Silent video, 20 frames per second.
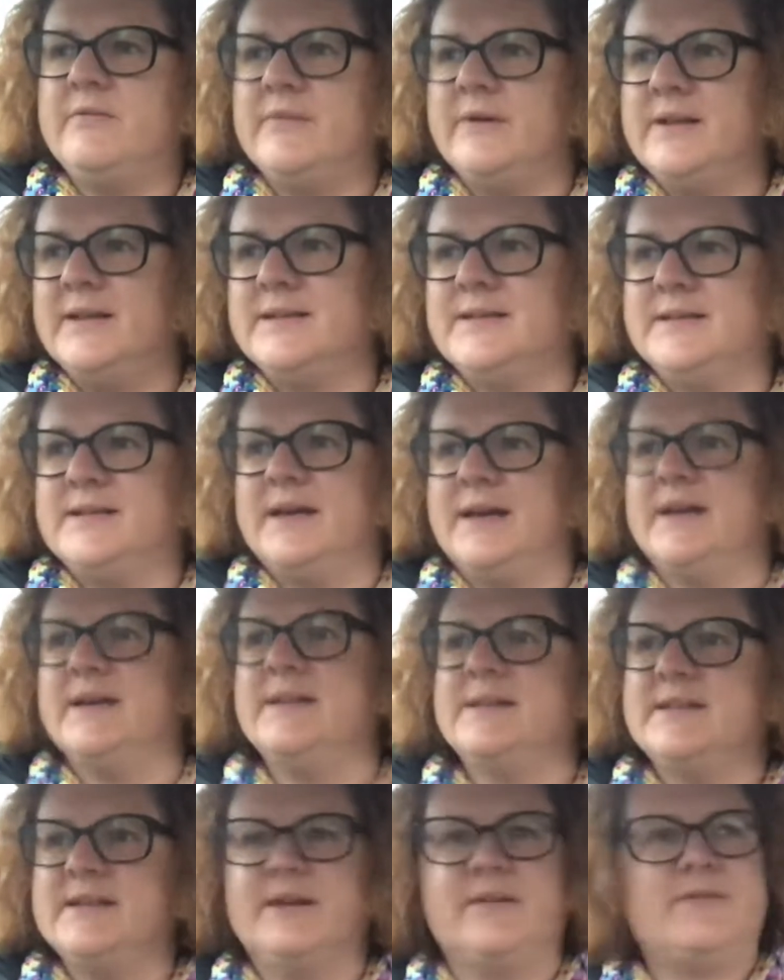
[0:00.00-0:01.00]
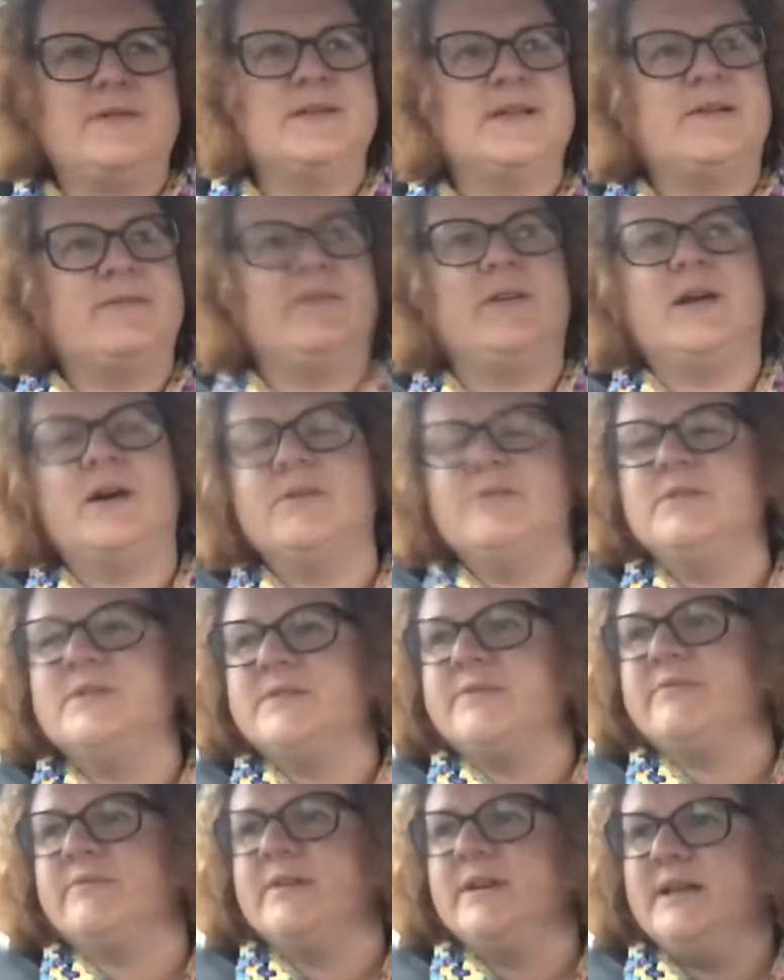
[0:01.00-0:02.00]
in the States, they always have loads
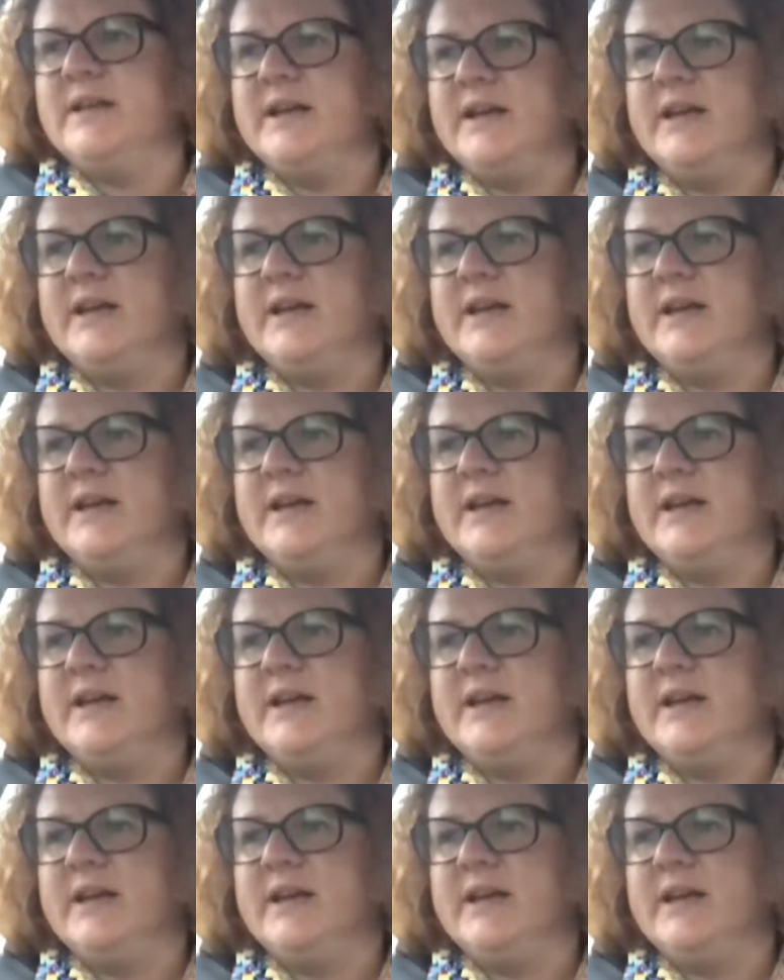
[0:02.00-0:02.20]
of really